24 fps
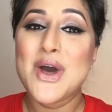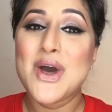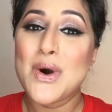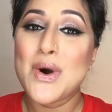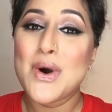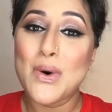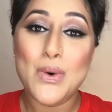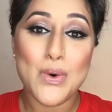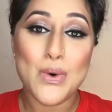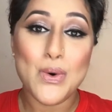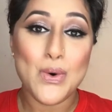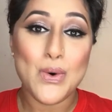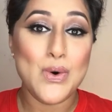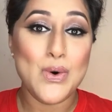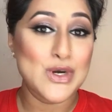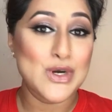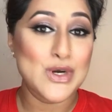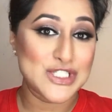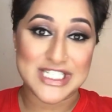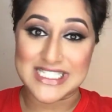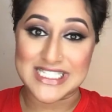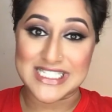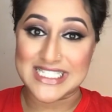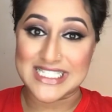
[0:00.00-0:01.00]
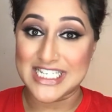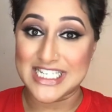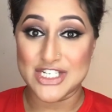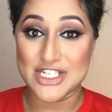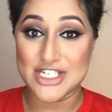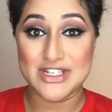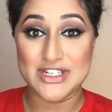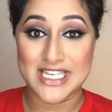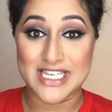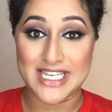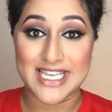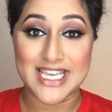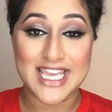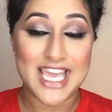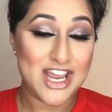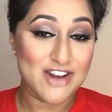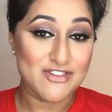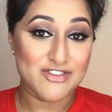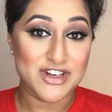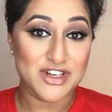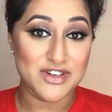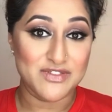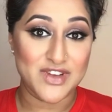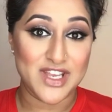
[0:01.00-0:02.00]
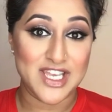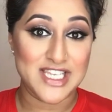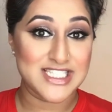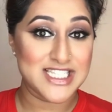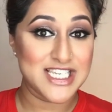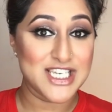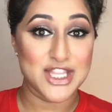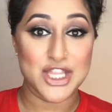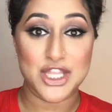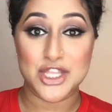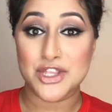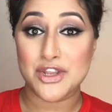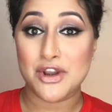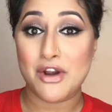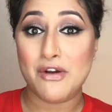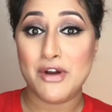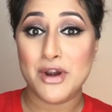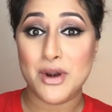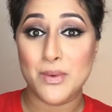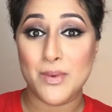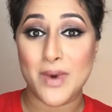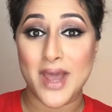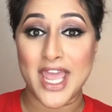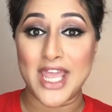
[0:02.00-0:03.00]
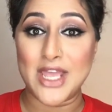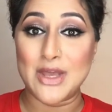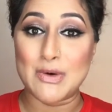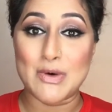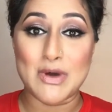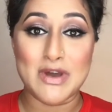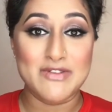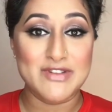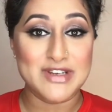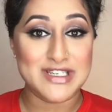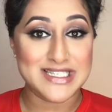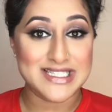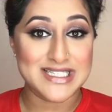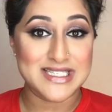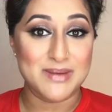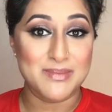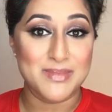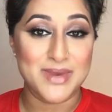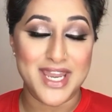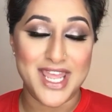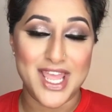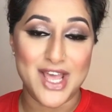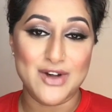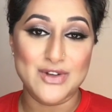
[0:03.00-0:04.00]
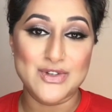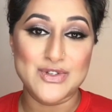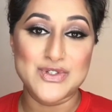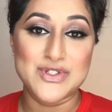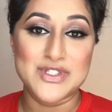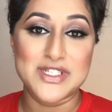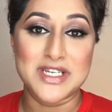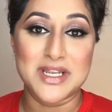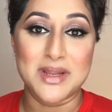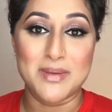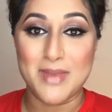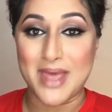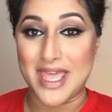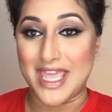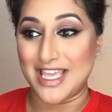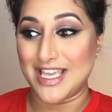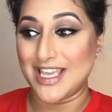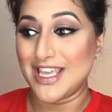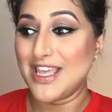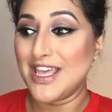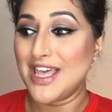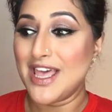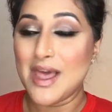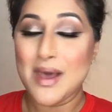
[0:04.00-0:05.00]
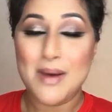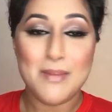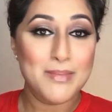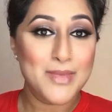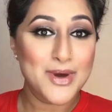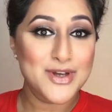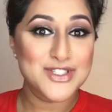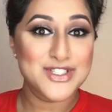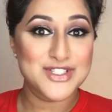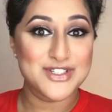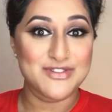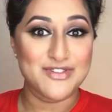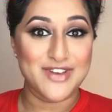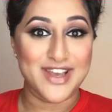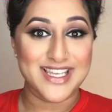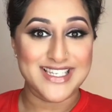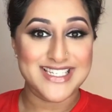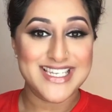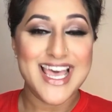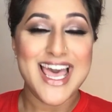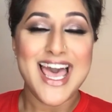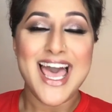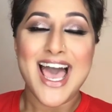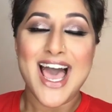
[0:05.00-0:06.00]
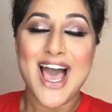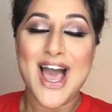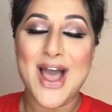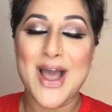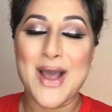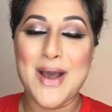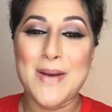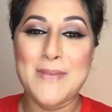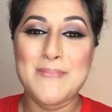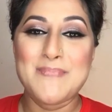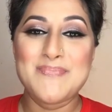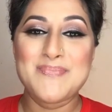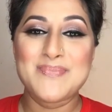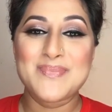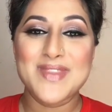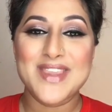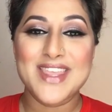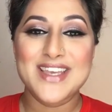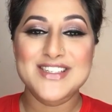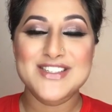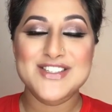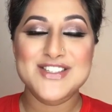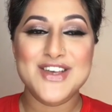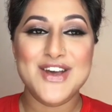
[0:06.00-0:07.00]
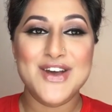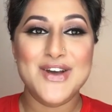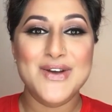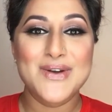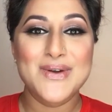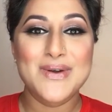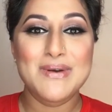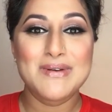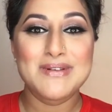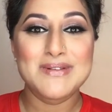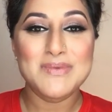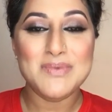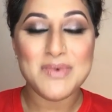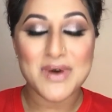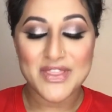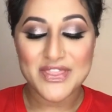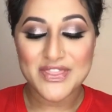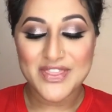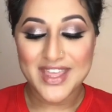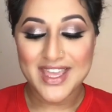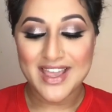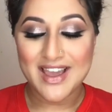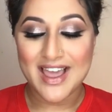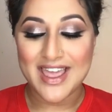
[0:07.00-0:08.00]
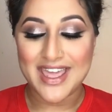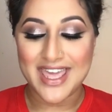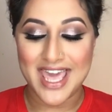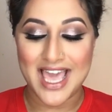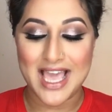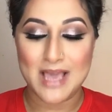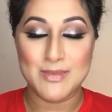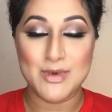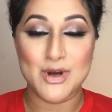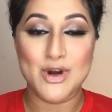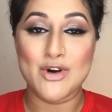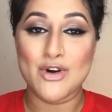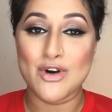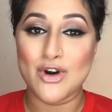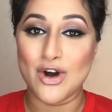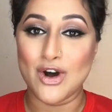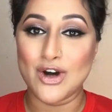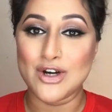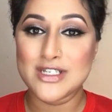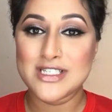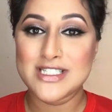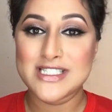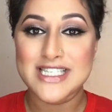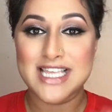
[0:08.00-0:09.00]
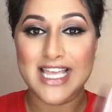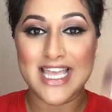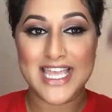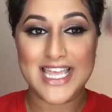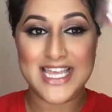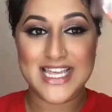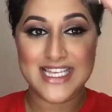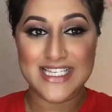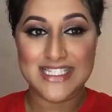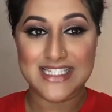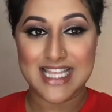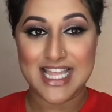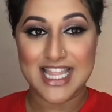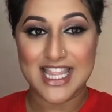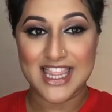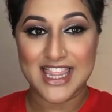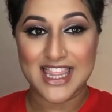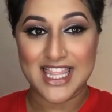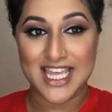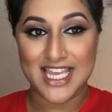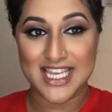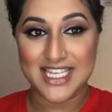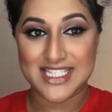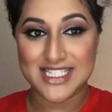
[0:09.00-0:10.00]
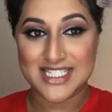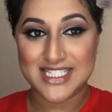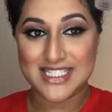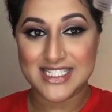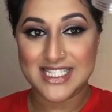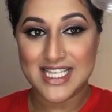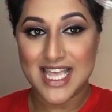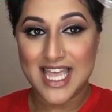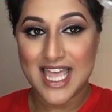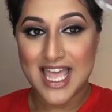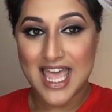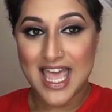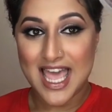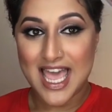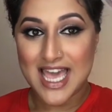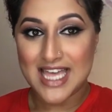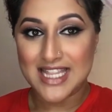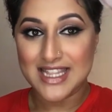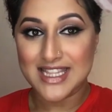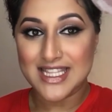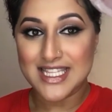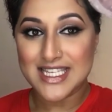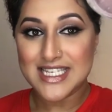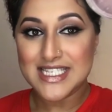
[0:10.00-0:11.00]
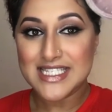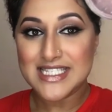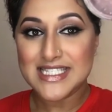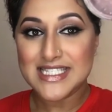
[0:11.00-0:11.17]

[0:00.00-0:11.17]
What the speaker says: or just literally get rid of it, either throw it away or give it to somebody else who's gonna make most of it. So one thing I came across is this, and this